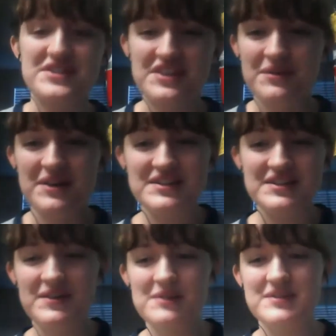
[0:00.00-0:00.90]
question. The
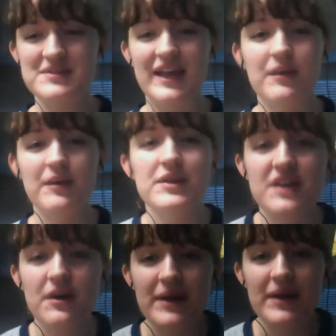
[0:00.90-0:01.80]
rest of it was like,
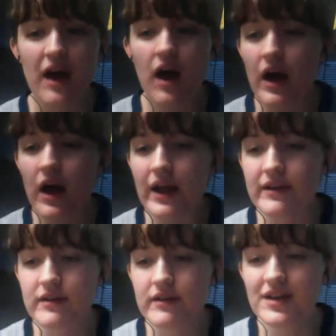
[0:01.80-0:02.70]
what's going
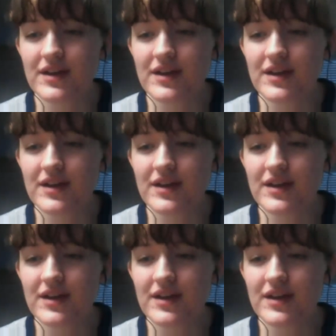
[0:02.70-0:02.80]
on?